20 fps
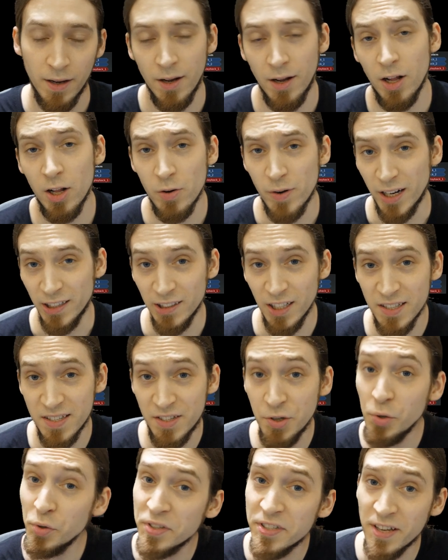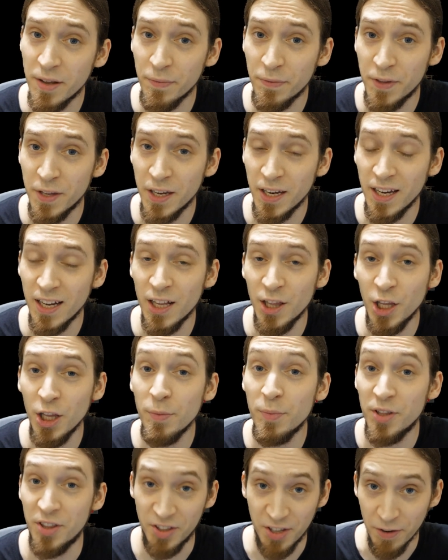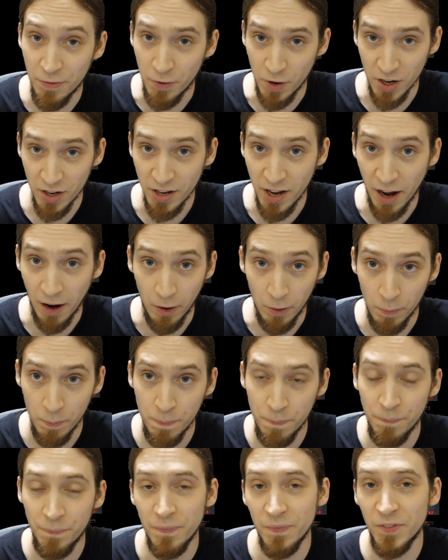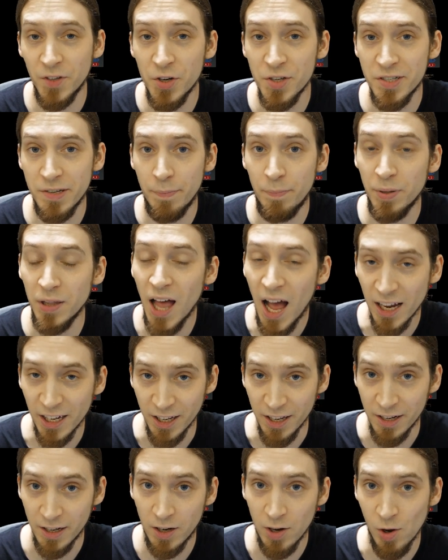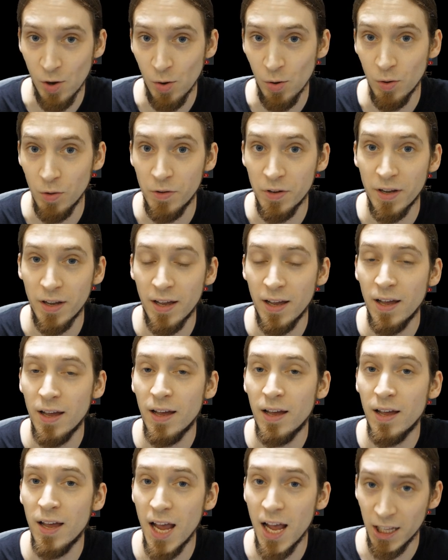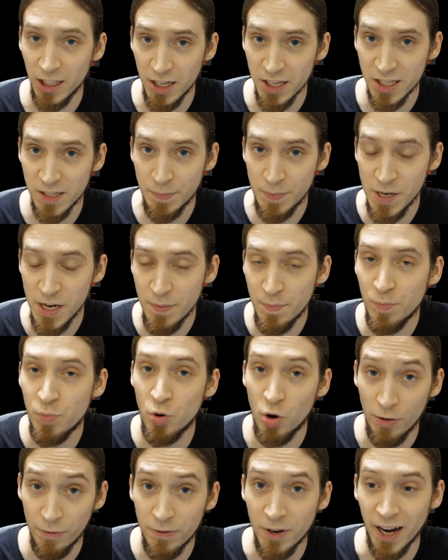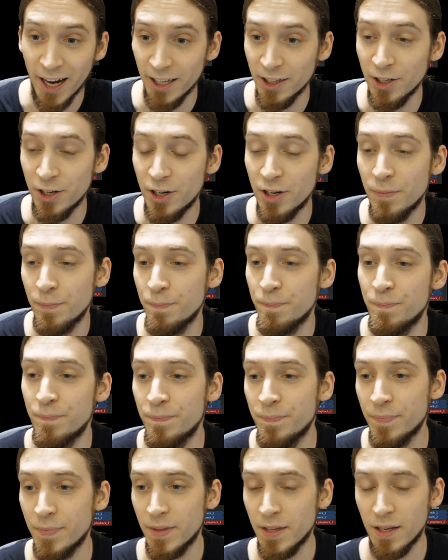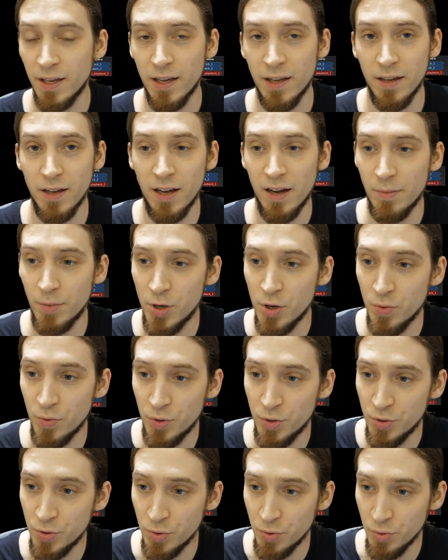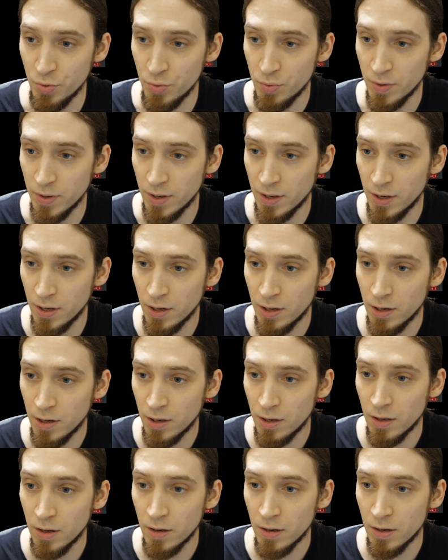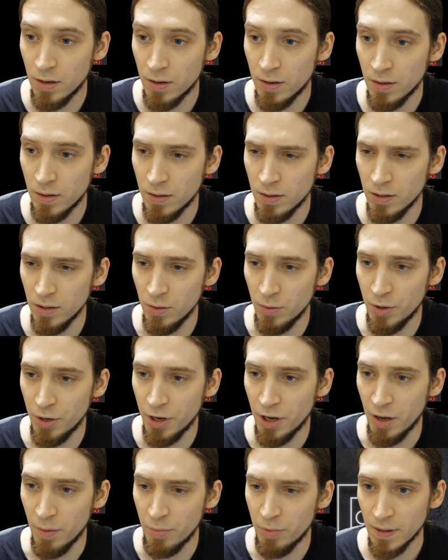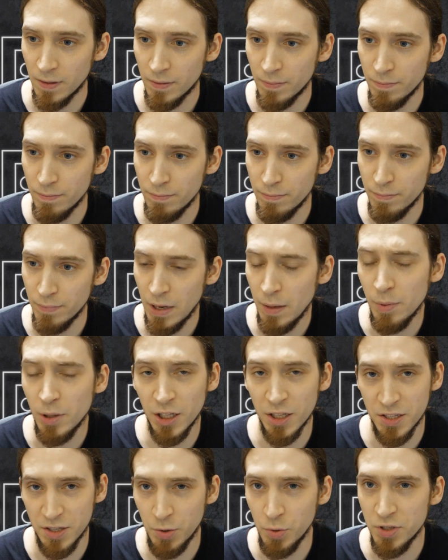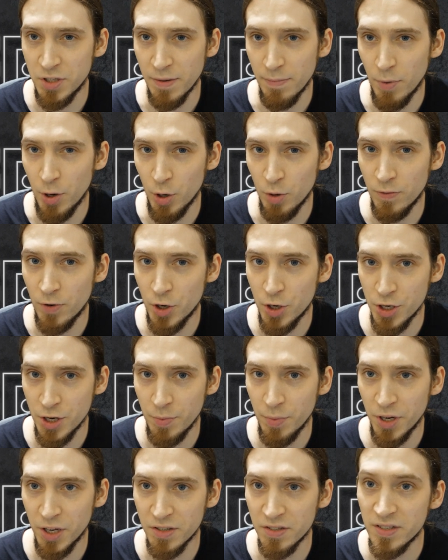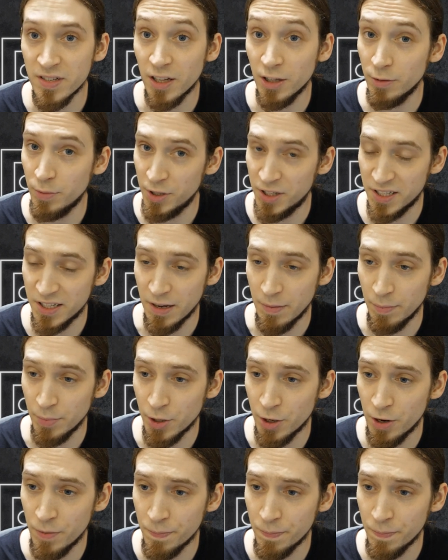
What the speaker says: All right, let's do something a little bit different now. There's a plugin called LSP Profiler. I'm going to load it up. Maybe let's use the mono version because it's a little bit simpler.